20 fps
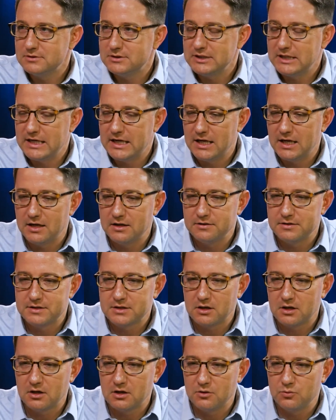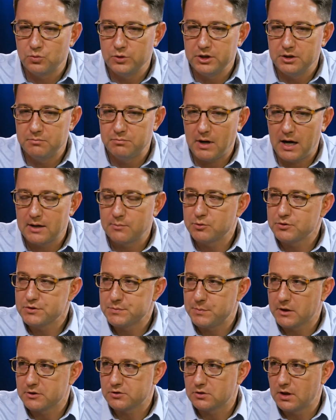and we hyper
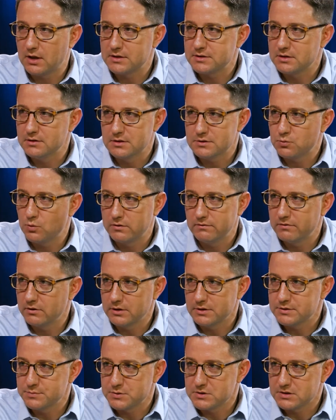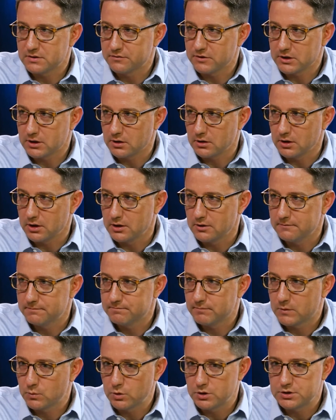specialize in this one very specific area,
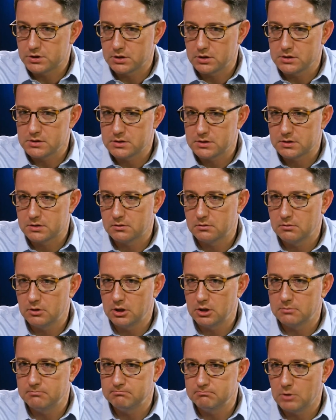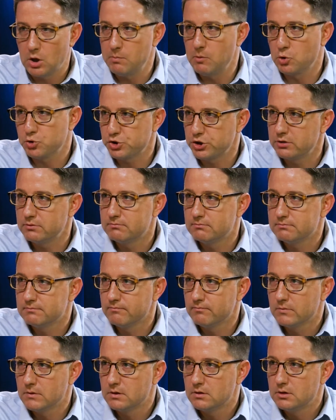which is emotion.
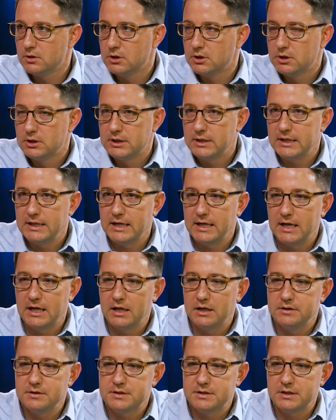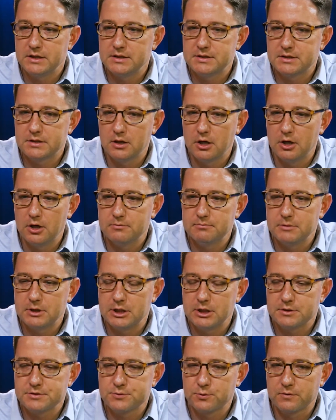And it's
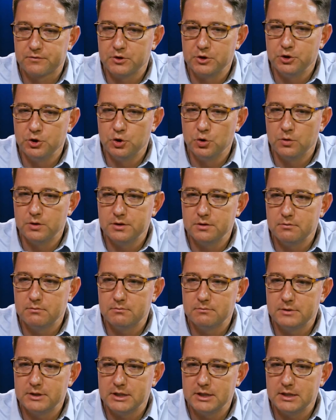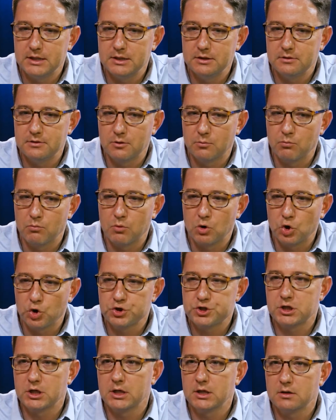a sort of a new and
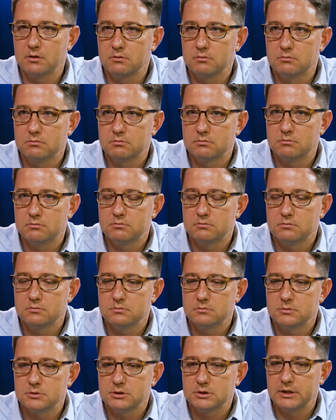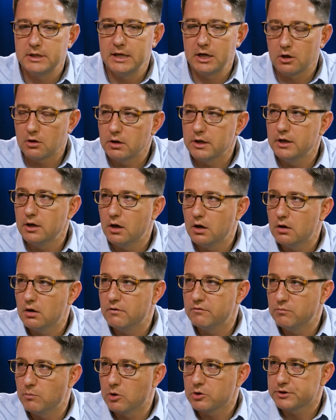emerging area
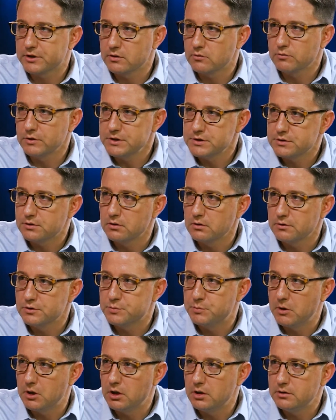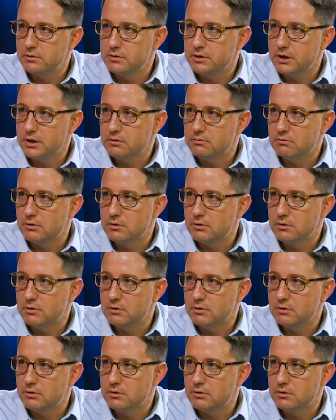of market research, but it